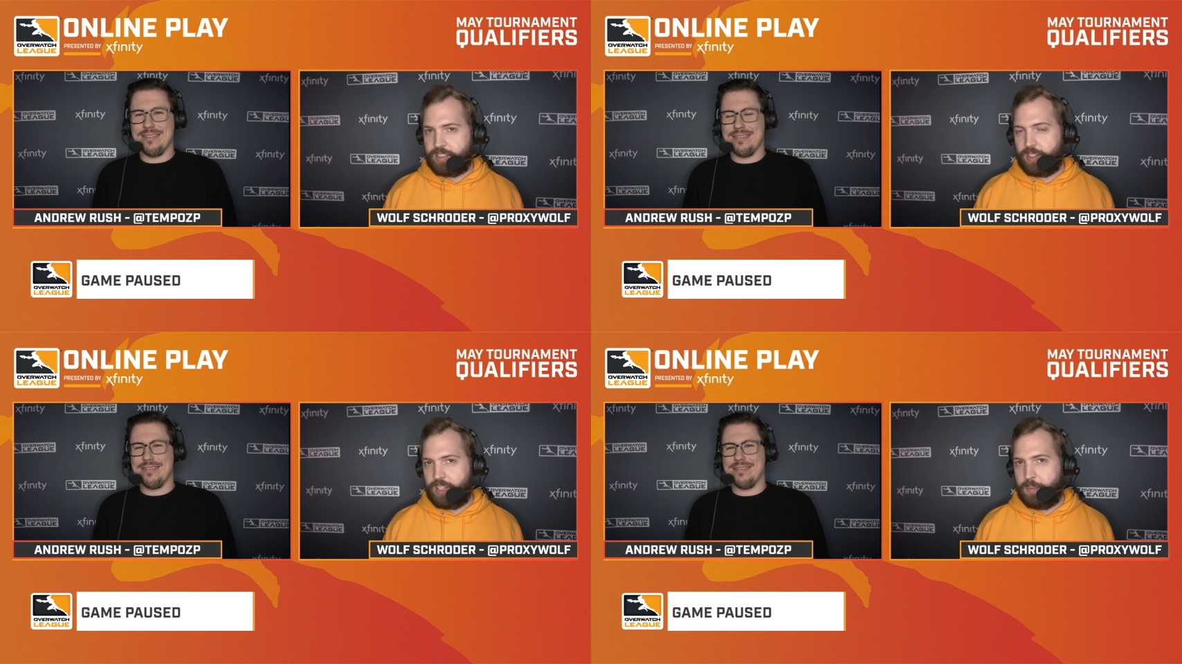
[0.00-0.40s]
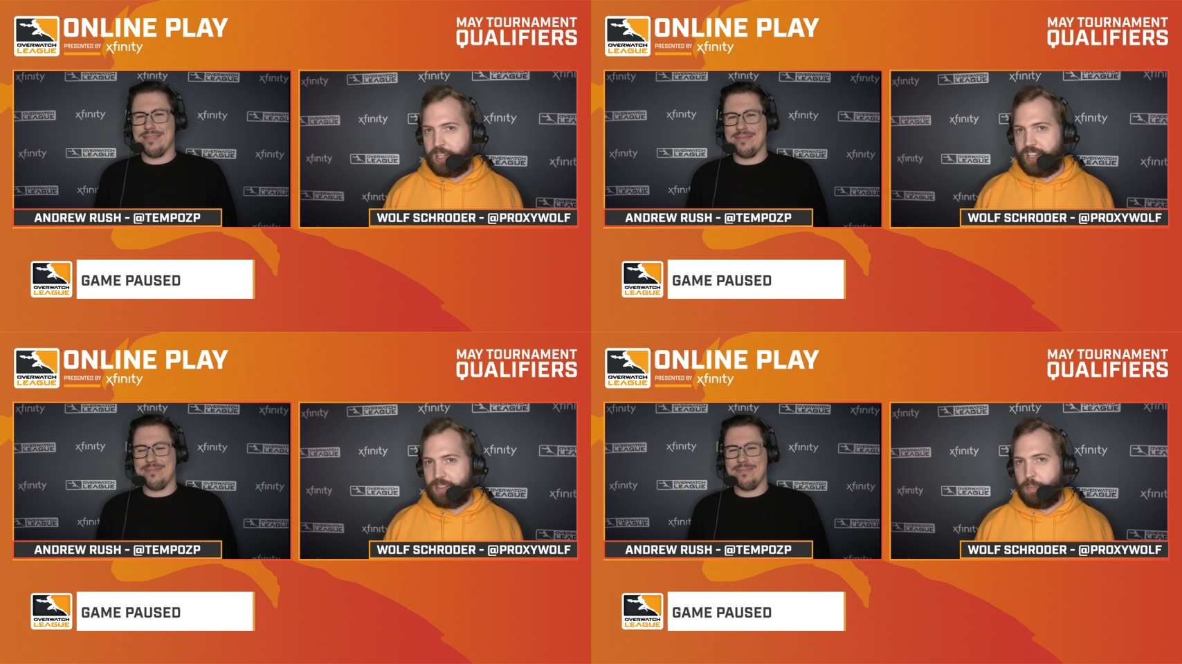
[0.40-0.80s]
Speaker 1: because that's not
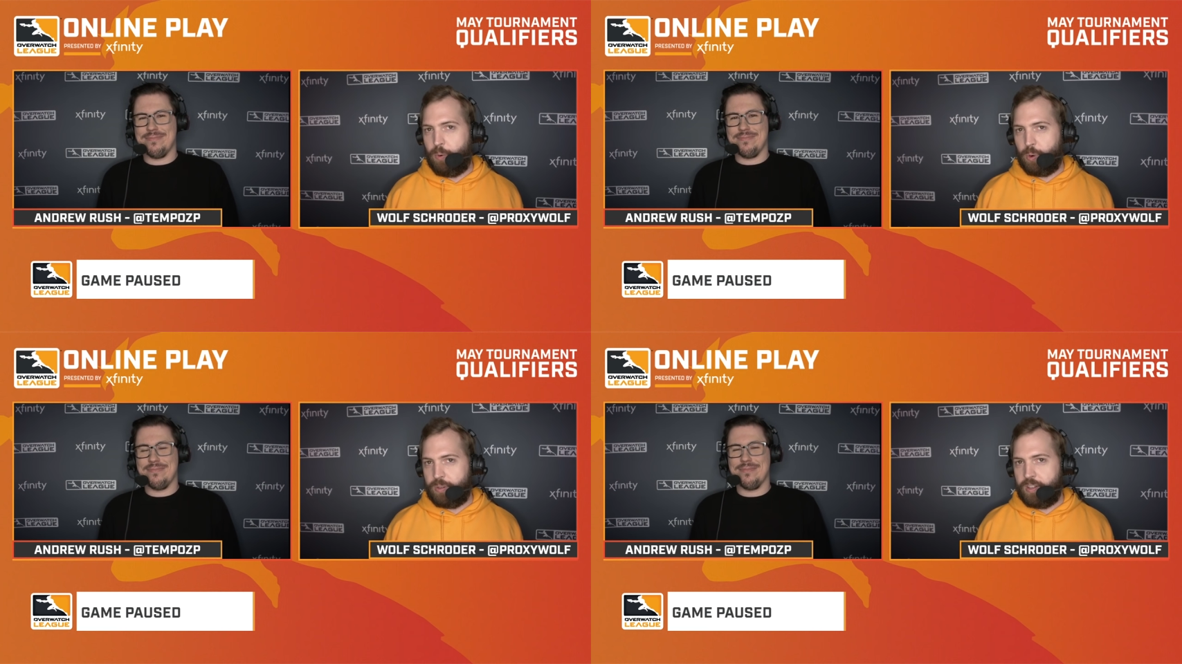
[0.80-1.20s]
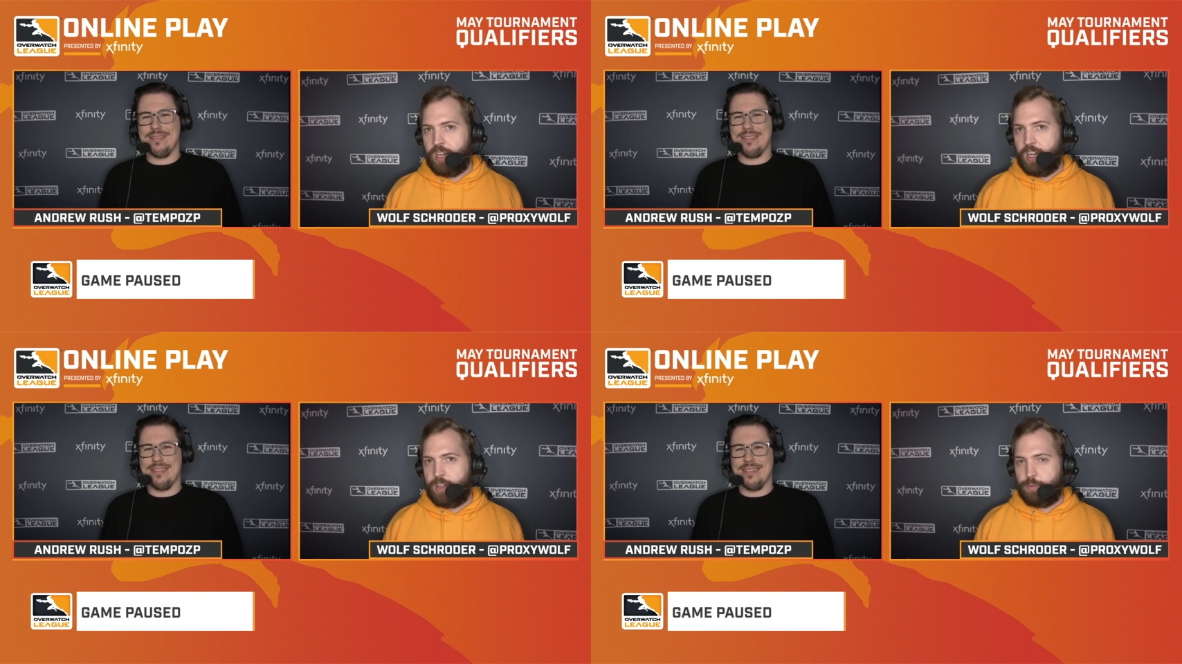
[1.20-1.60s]
going to be as
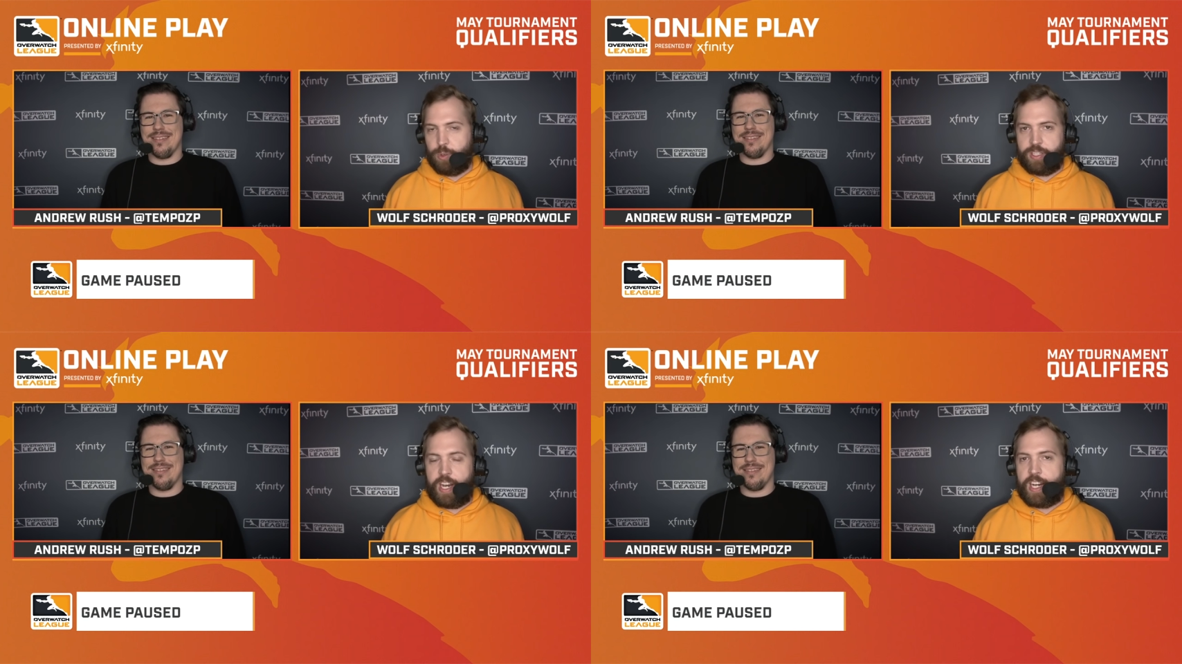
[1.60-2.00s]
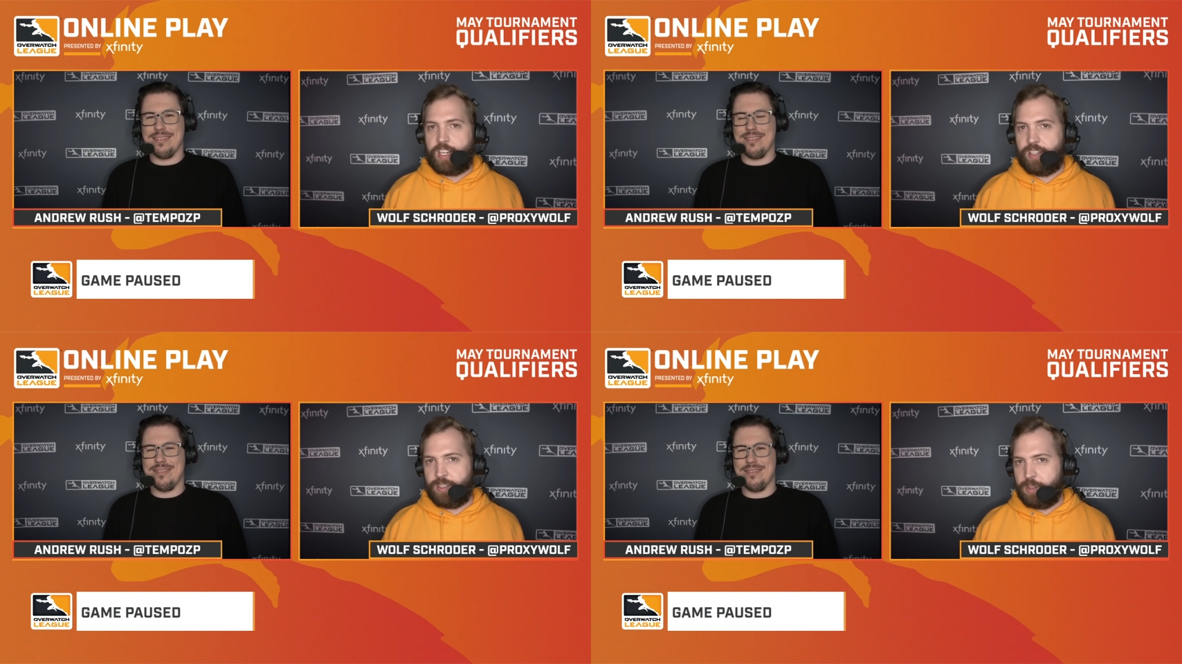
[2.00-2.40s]
important for
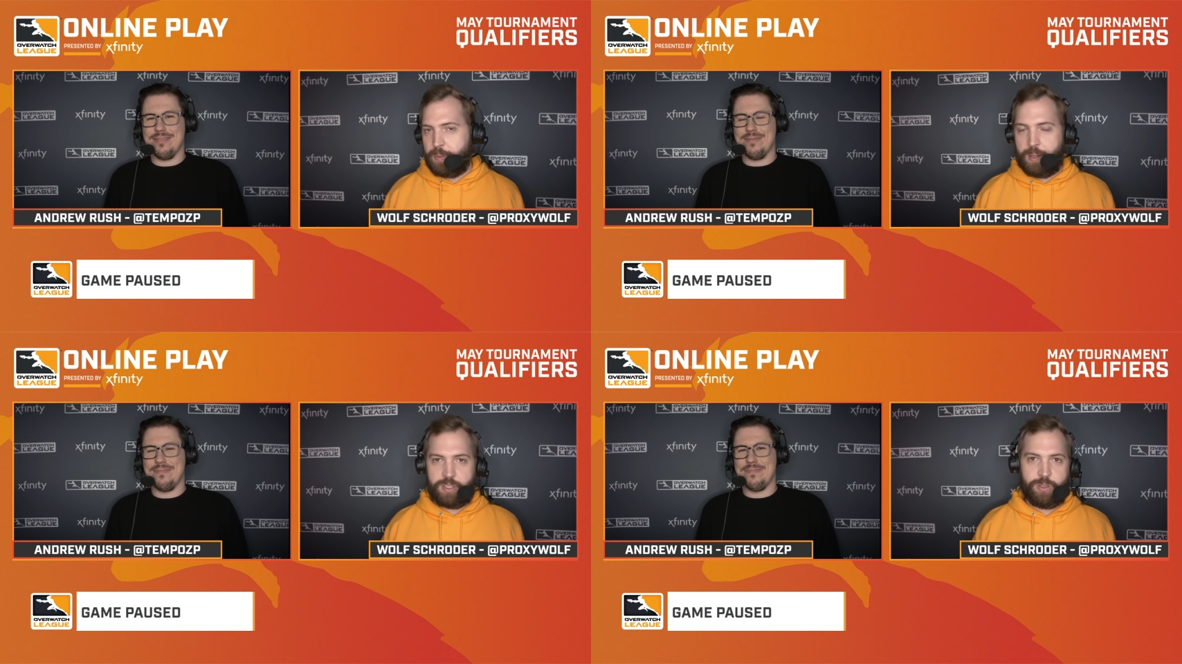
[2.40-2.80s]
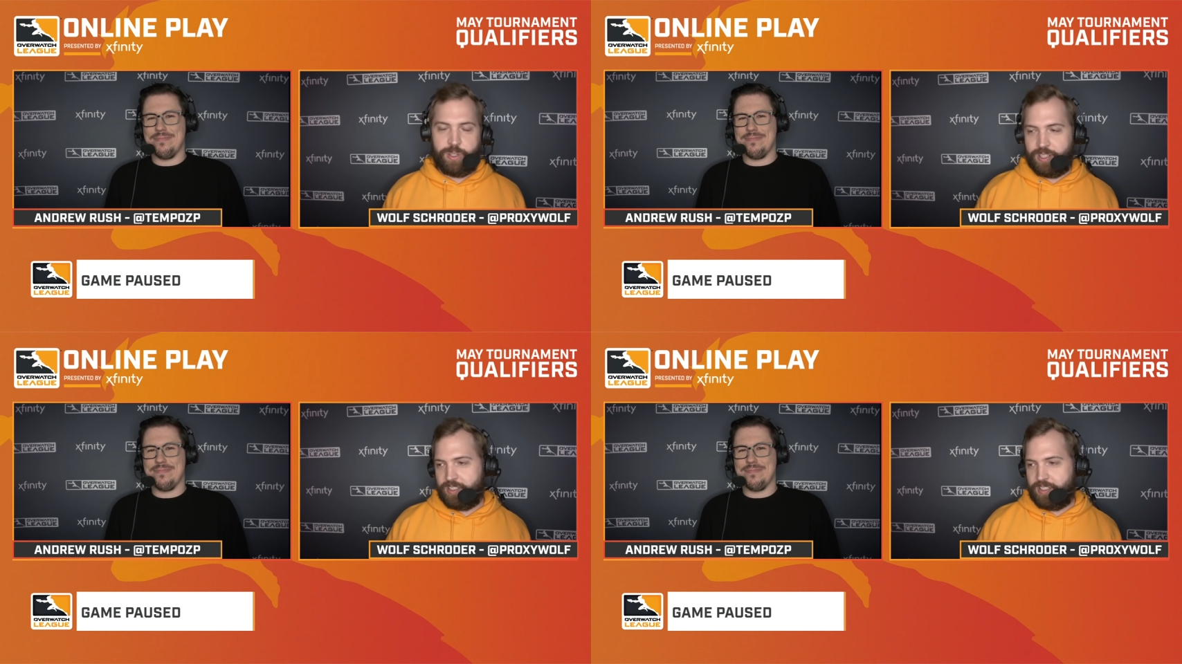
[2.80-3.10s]
attacking on other maps too.